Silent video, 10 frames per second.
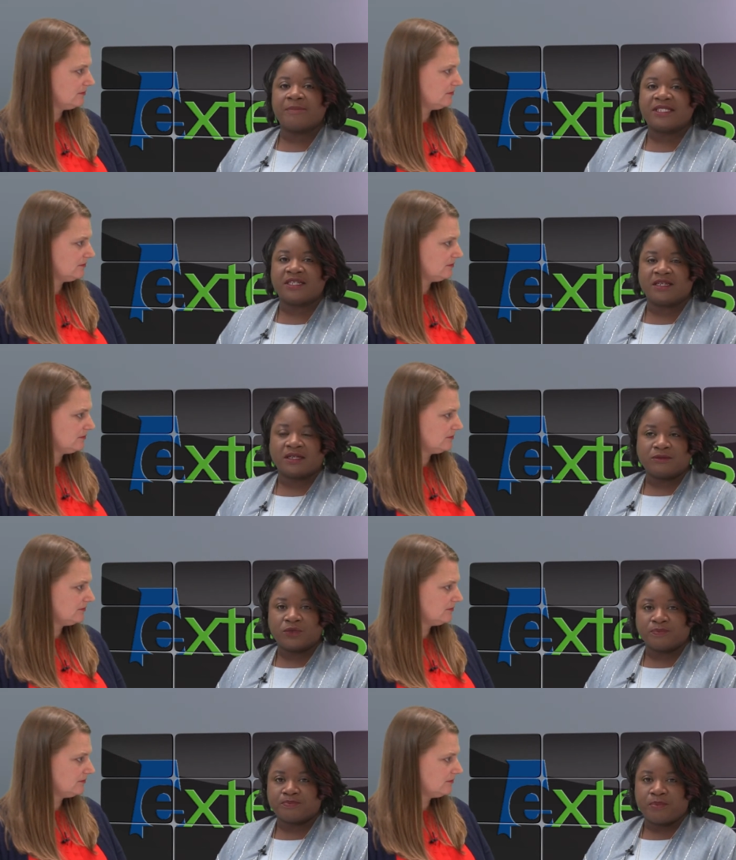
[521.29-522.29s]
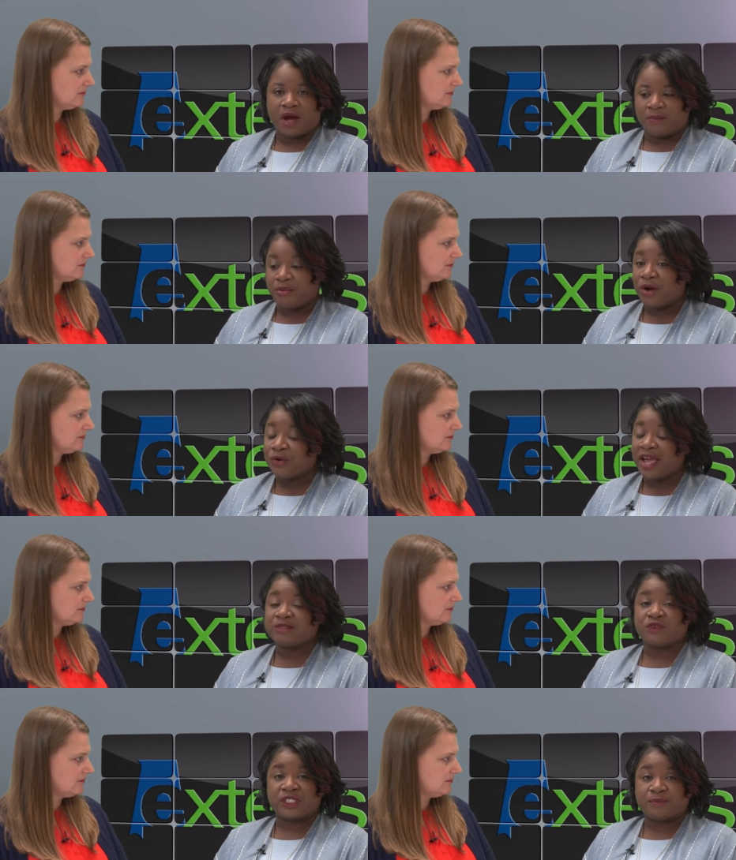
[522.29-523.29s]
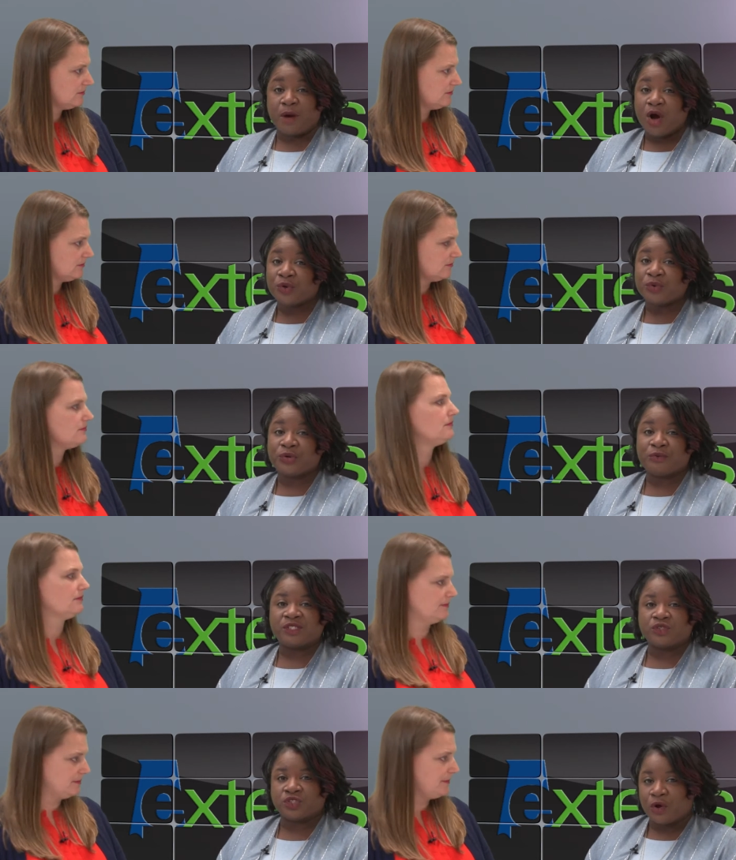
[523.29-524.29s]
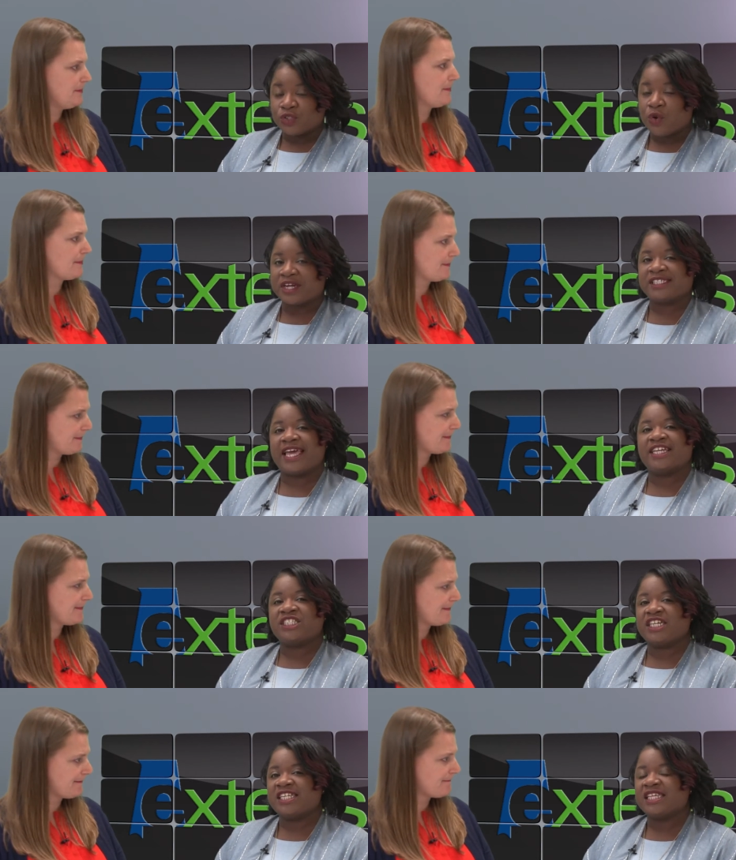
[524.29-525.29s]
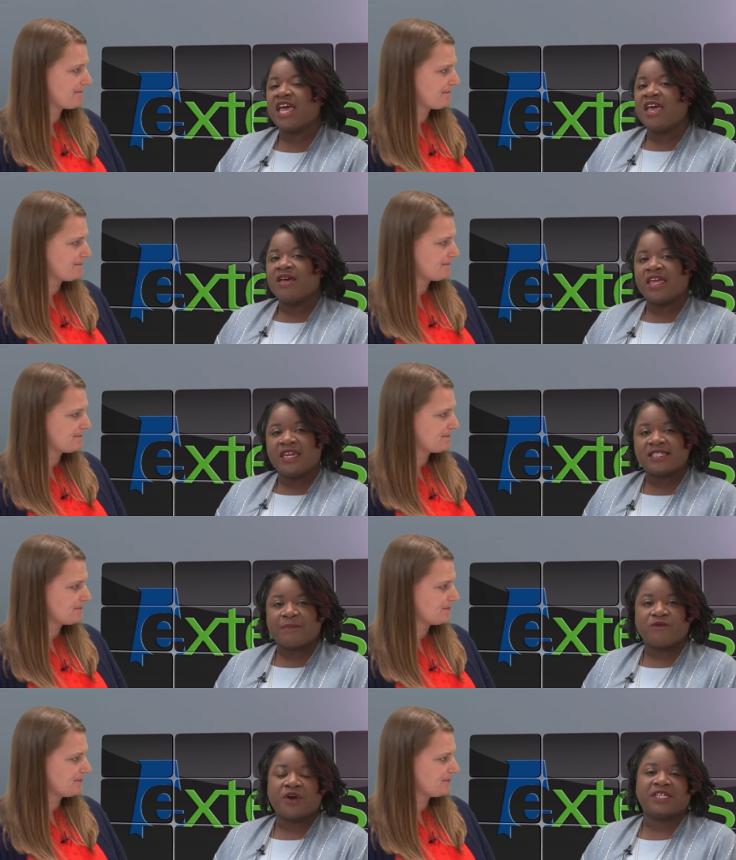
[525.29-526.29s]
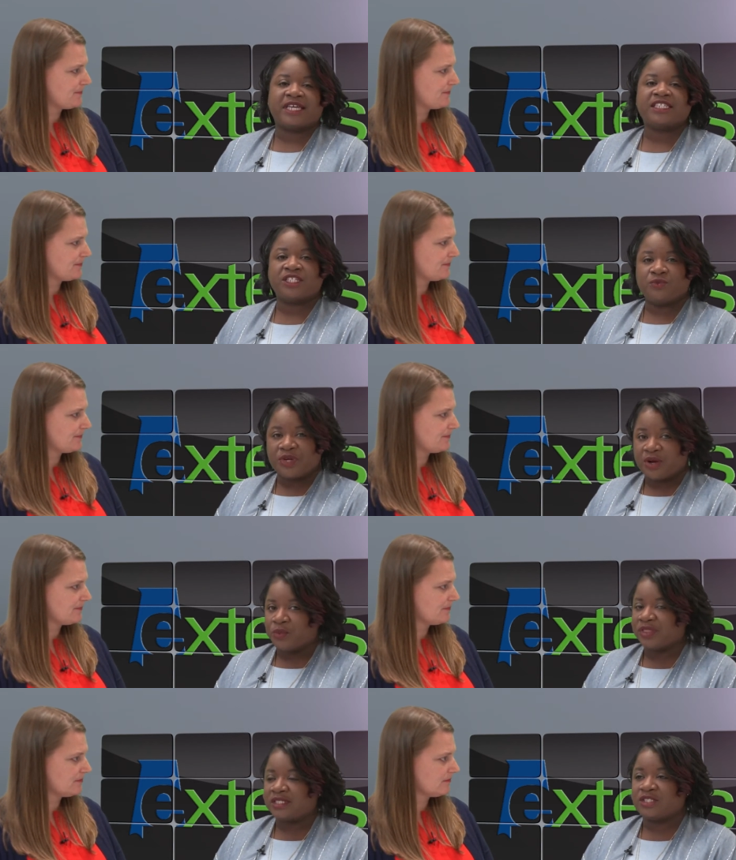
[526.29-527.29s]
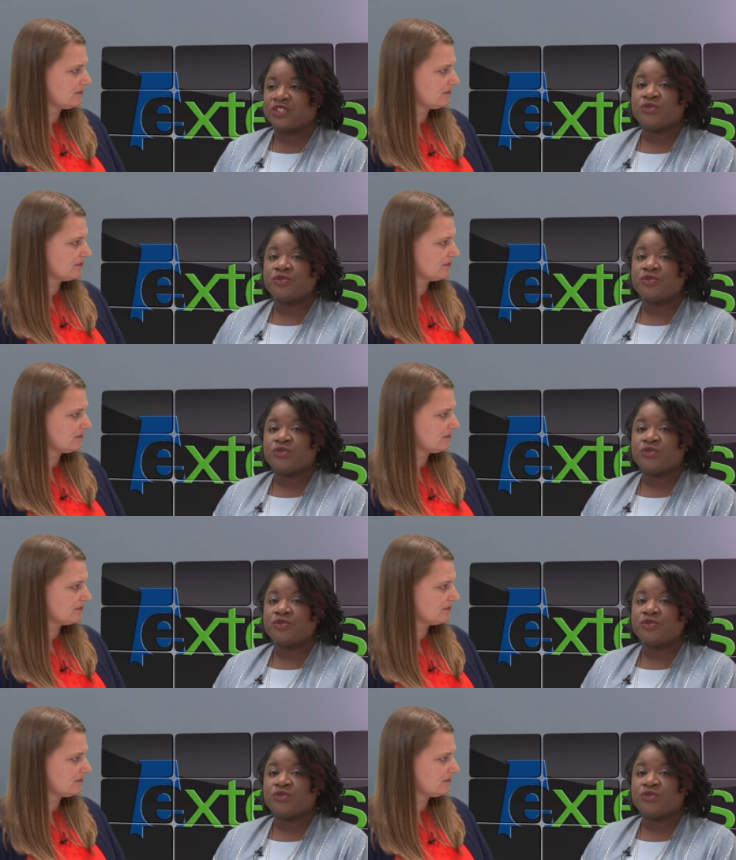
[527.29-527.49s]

Speaker 1: workshops and uh, programs for small groups, mm -hmm. church organizations, any type of organization we